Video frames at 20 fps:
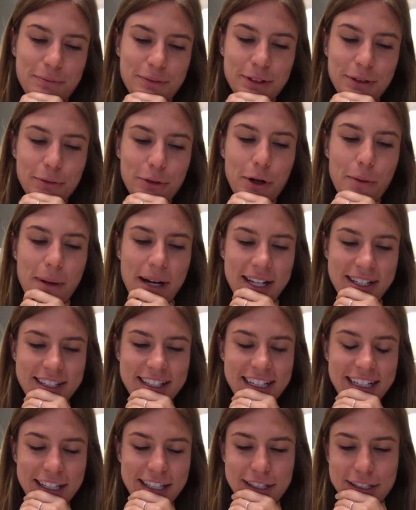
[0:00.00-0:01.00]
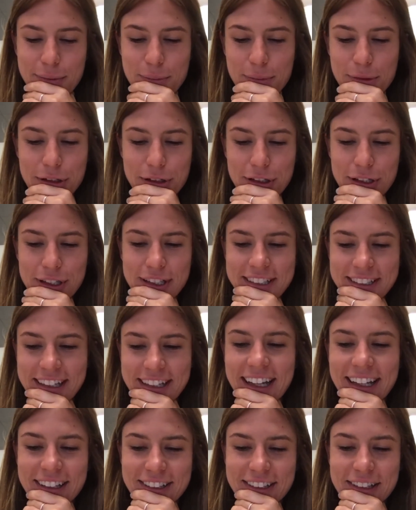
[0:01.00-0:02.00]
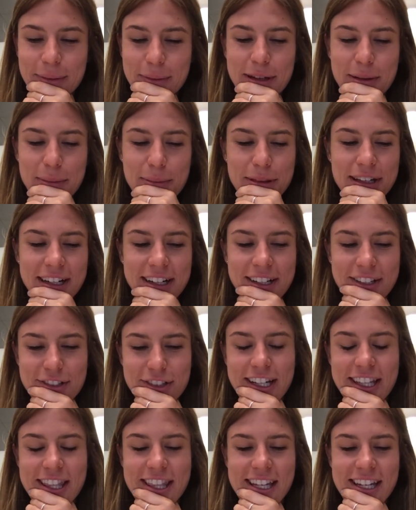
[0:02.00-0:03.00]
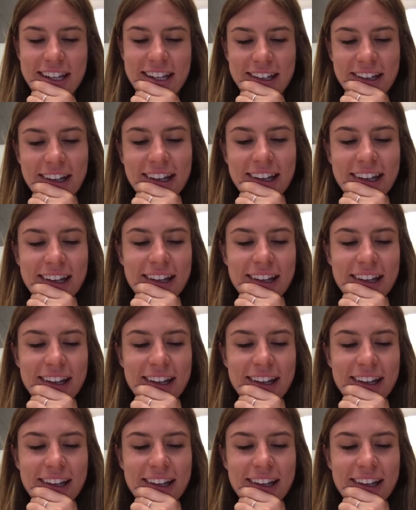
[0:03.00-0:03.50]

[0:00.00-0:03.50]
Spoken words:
robot sitting at the computer and coming up with the next great thing.